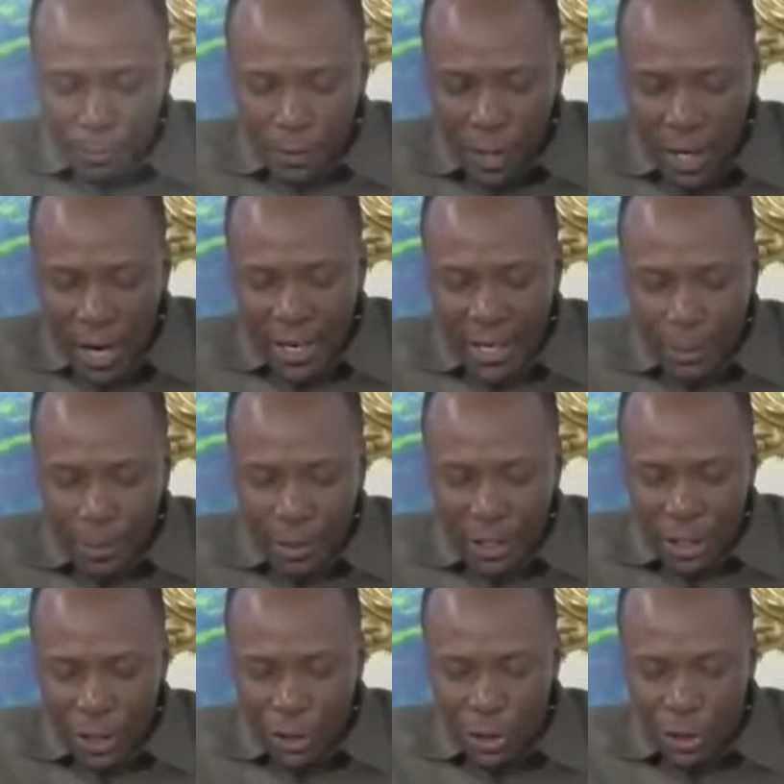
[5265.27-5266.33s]
Karen
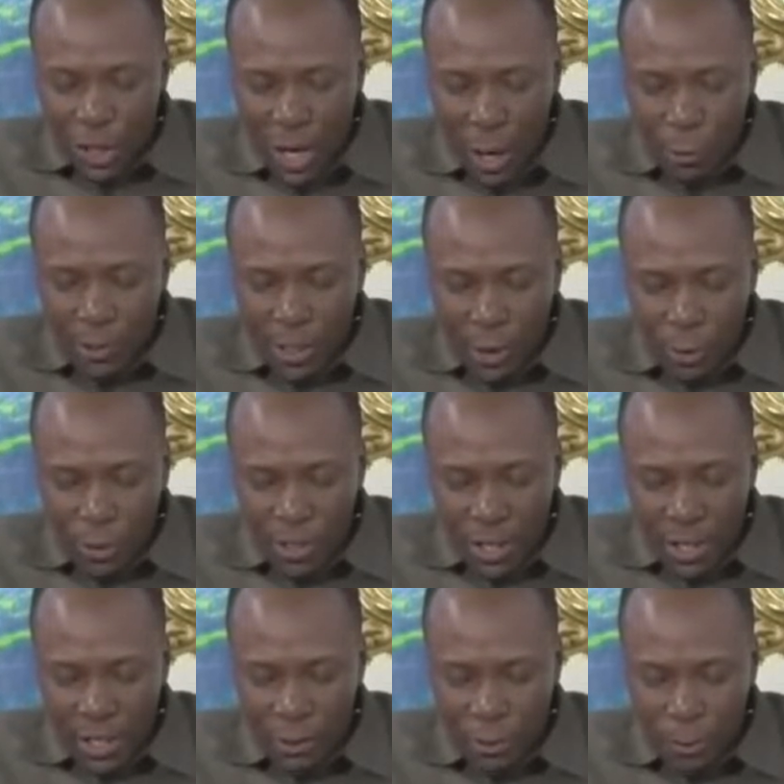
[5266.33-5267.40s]
Minish, hautakosa
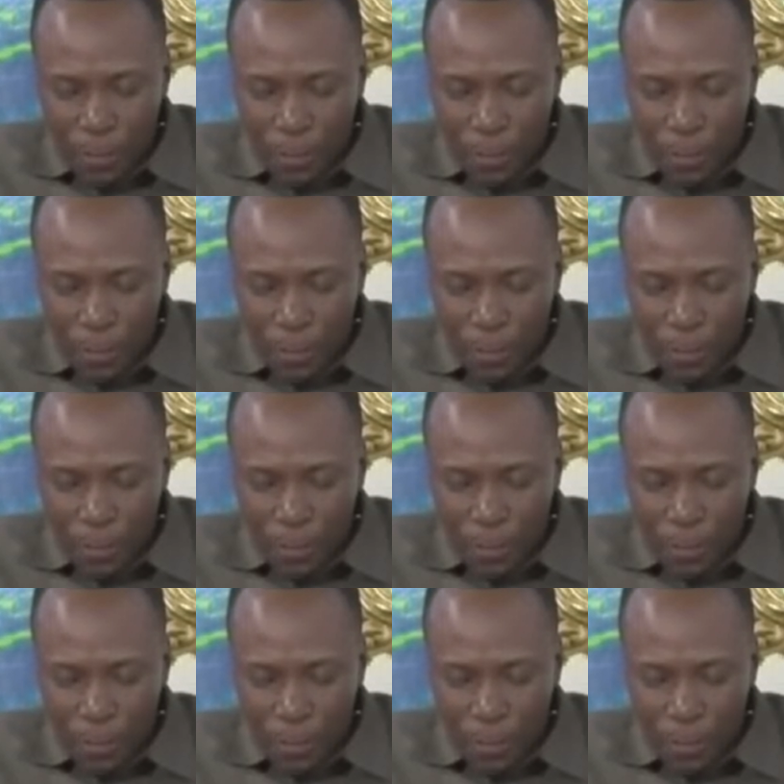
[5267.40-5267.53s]
kitu.